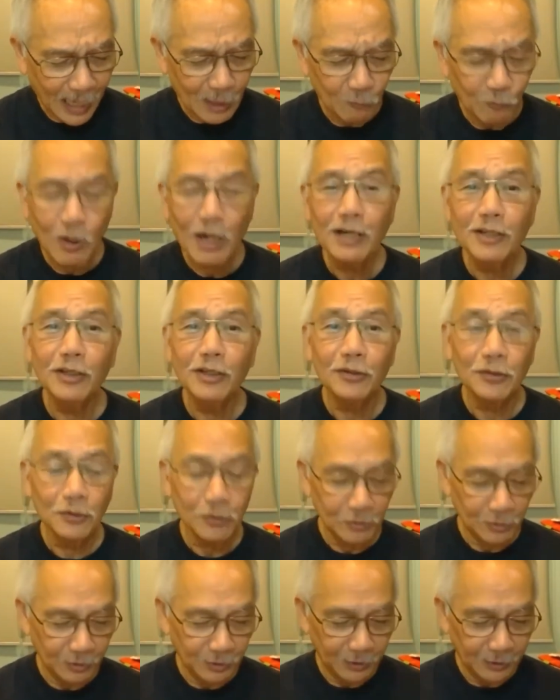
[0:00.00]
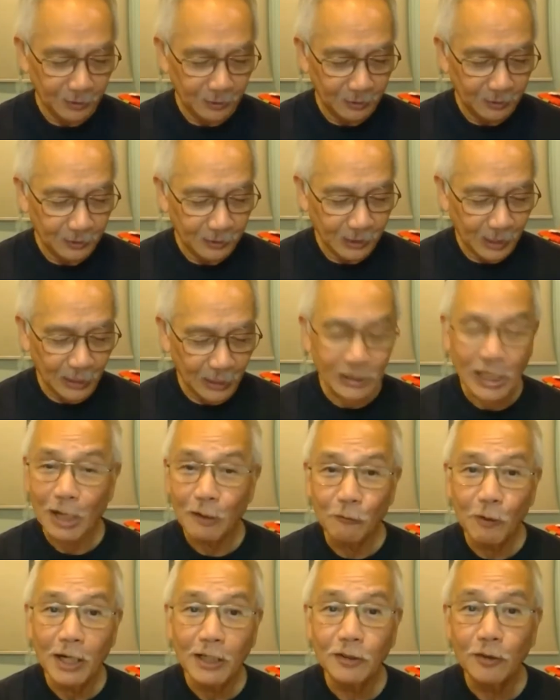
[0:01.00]
I warn you, as
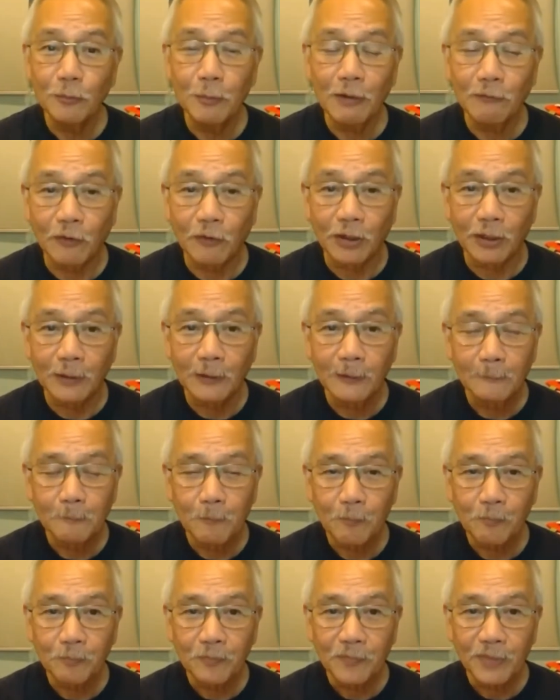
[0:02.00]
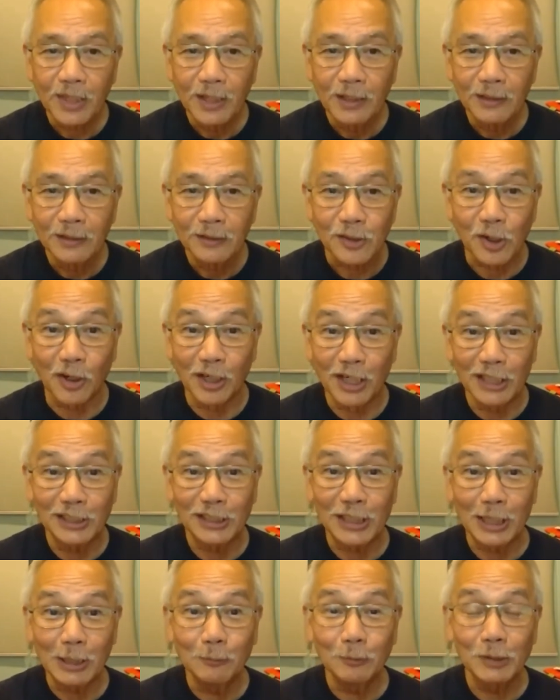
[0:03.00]
I warned you before, so
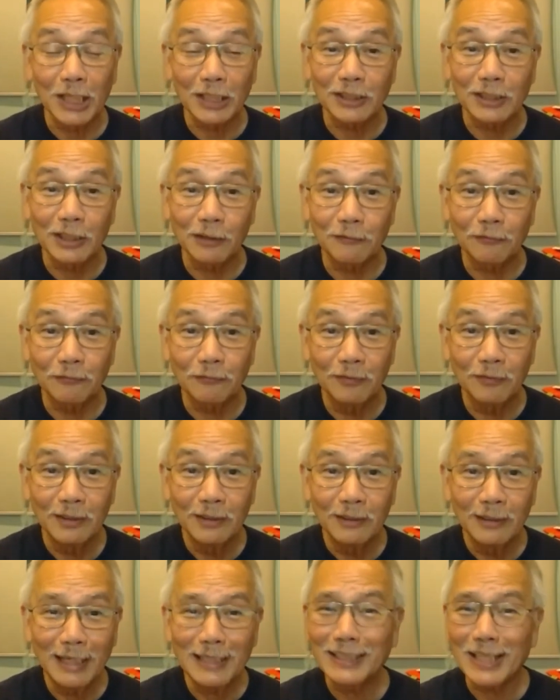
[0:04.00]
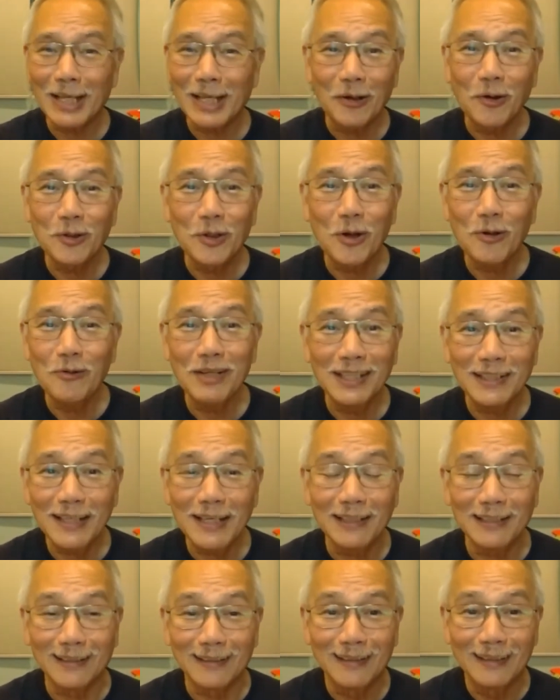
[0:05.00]
it seems as if it's an ongoing
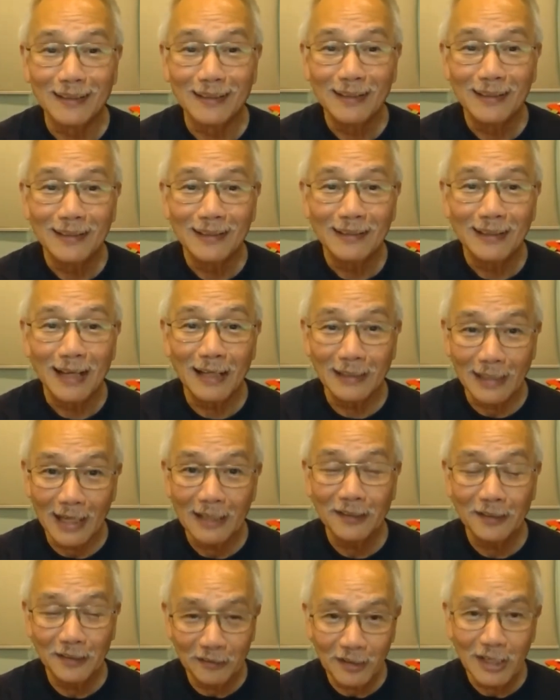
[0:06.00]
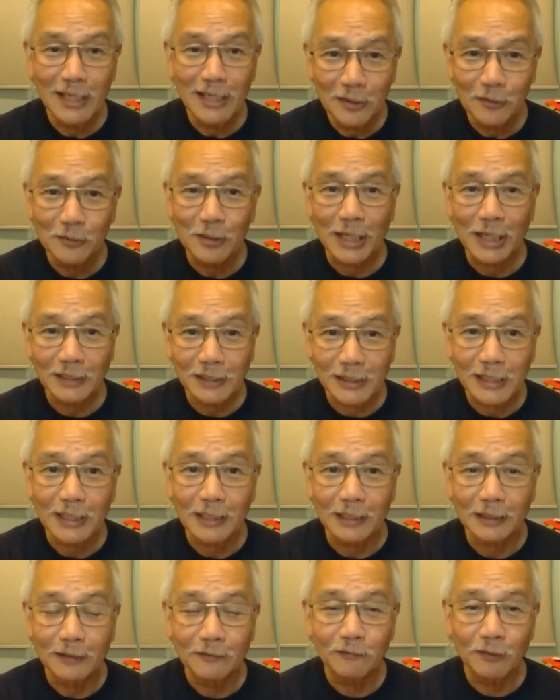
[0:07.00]
thing. And, and really, you can
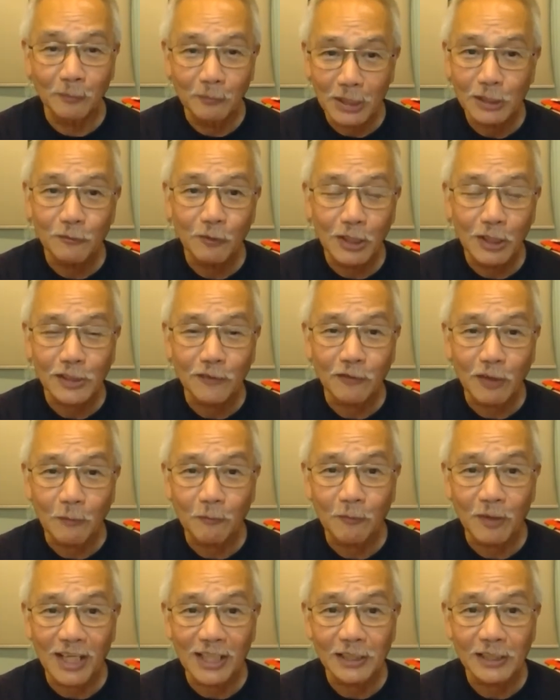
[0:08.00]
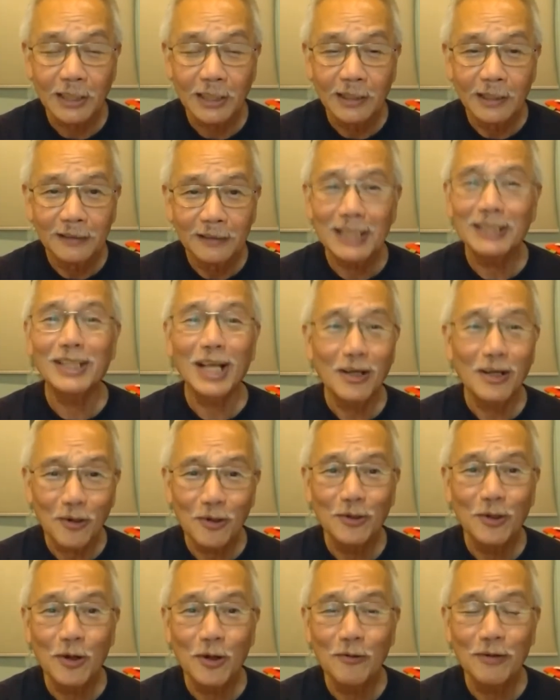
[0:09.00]
see from these works of the flesh, these
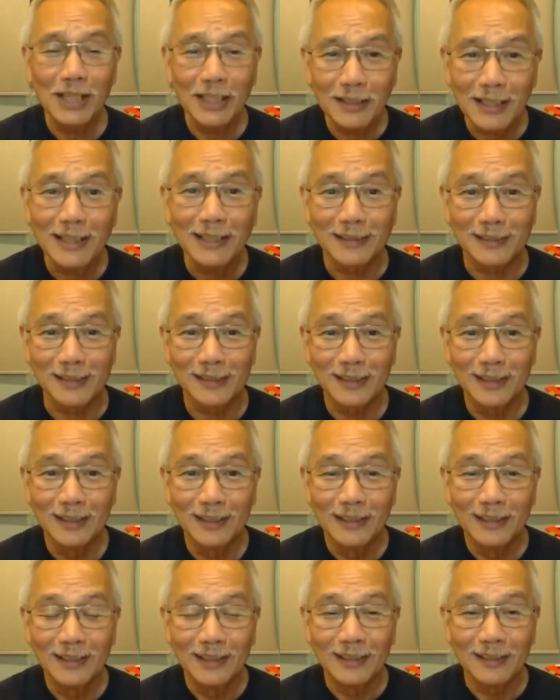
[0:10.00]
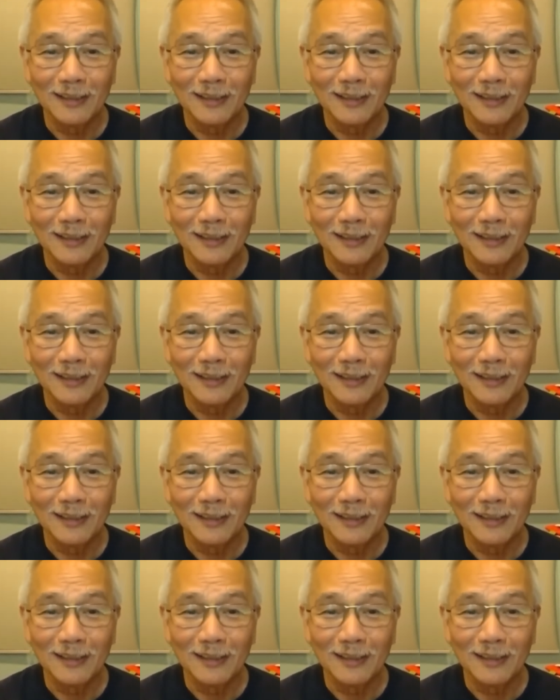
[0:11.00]
are ongoing things.